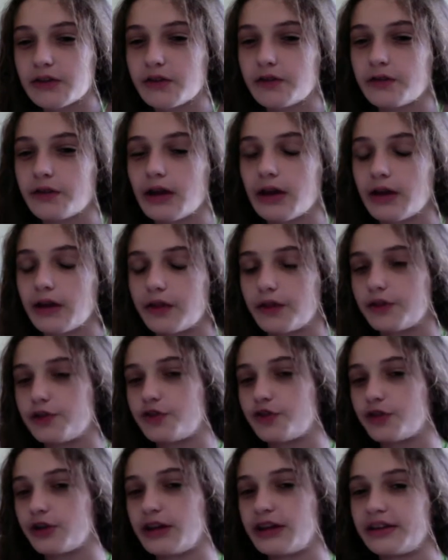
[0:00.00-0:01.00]
of the
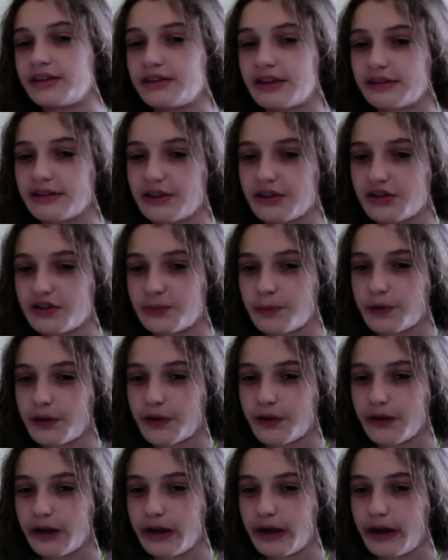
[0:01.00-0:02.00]
drinks that they spill
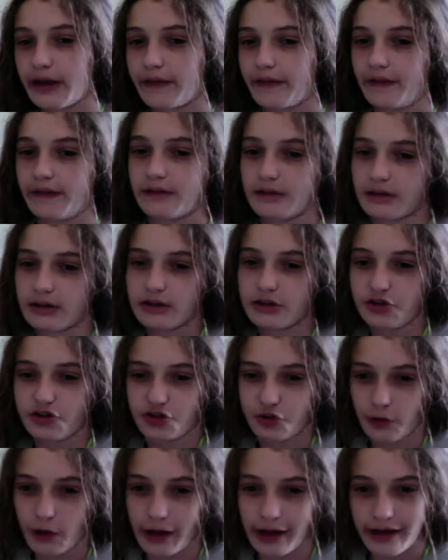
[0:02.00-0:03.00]
there and then it
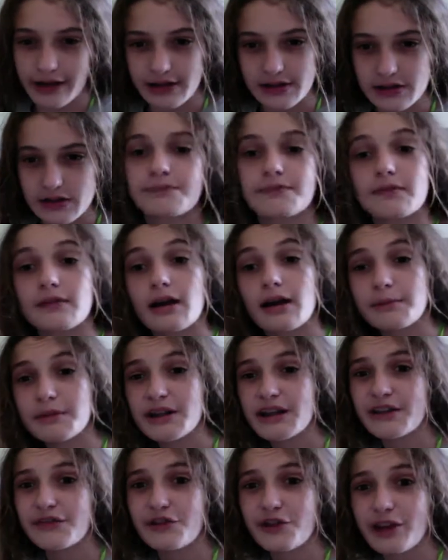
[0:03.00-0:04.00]
dries. I
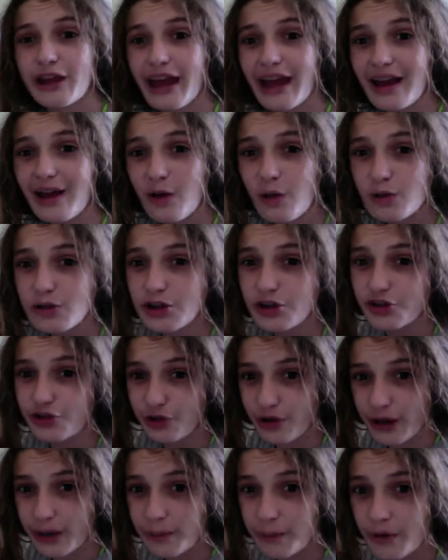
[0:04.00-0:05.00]
mean, if you can't hold a
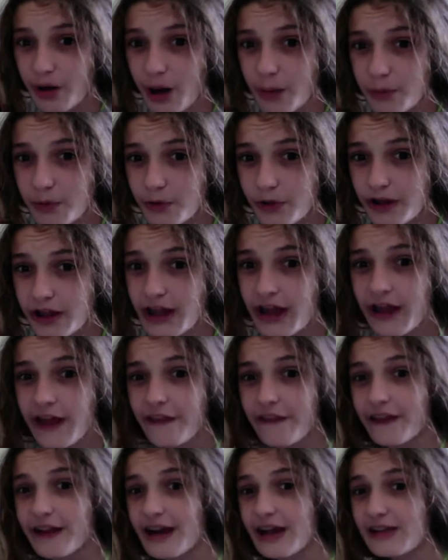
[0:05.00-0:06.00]
drink properly,
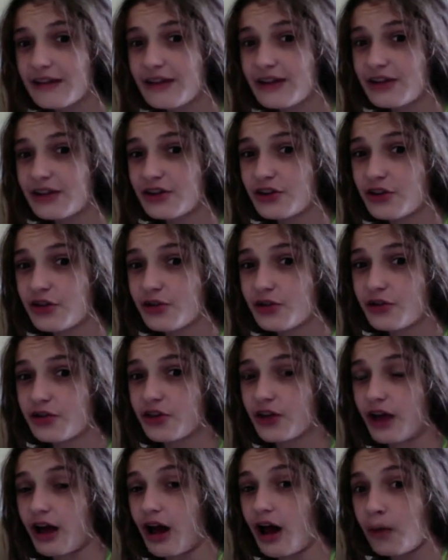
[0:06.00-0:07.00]
then at least use
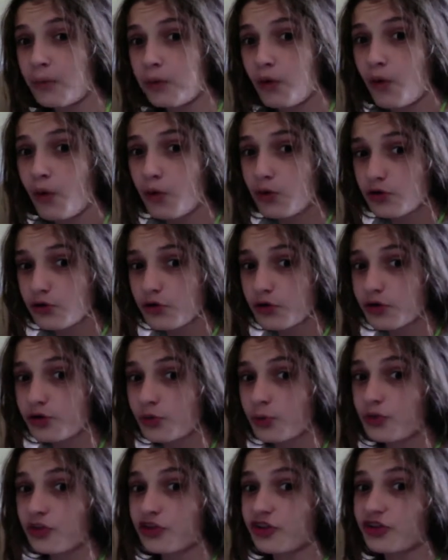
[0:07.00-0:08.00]
the cup
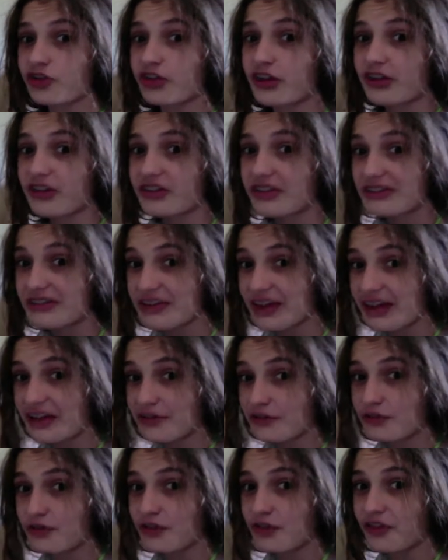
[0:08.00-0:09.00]
holders, which they
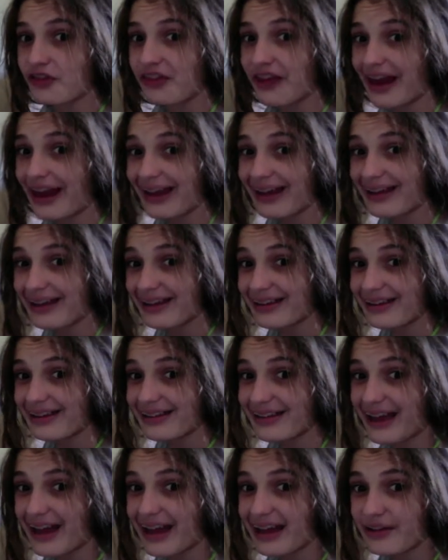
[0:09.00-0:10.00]
set for that
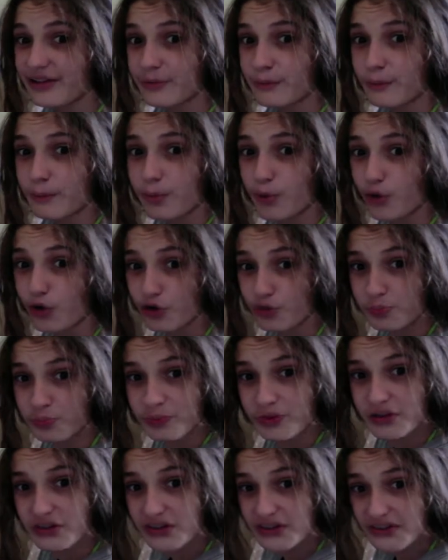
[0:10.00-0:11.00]
exact
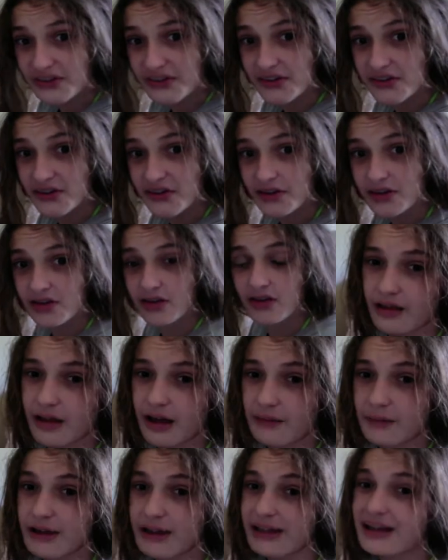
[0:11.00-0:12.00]
purpose. I
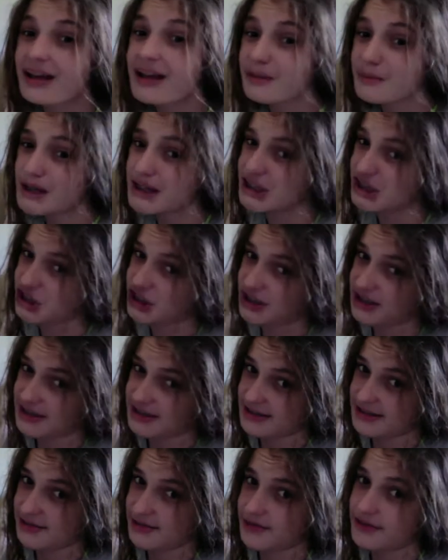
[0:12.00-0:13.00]
mean, come on,
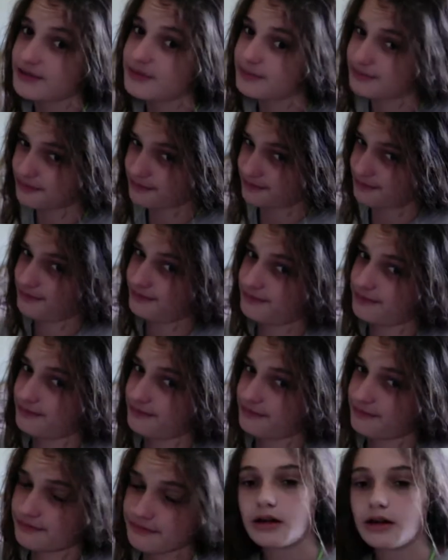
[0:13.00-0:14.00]
geniuses.
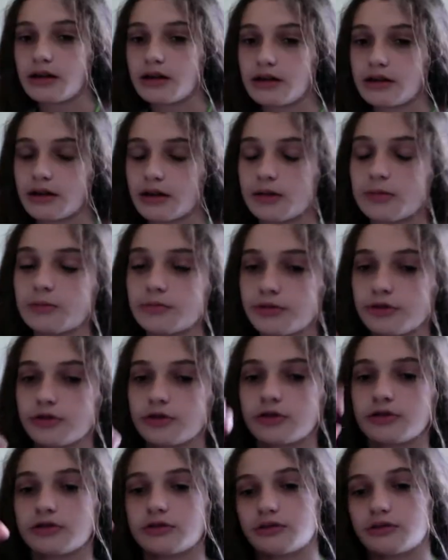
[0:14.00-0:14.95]
Number